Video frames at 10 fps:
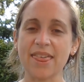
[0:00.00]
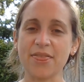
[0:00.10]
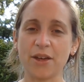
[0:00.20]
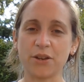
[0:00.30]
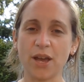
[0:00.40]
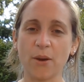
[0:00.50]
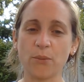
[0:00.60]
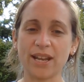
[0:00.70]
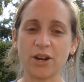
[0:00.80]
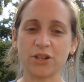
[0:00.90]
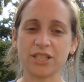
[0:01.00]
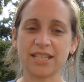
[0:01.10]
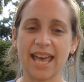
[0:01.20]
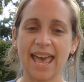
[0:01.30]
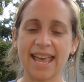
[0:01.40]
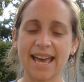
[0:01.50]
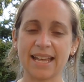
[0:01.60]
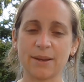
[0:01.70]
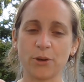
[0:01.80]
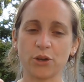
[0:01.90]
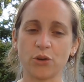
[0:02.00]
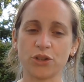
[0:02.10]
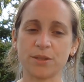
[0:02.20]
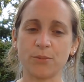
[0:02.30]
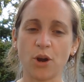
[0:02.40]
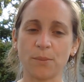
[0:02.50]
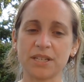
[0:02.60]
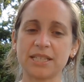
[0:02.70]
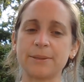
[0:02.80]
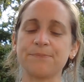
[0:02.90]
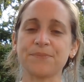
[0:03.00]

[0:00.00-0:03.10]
that we learnt today and about God's promise.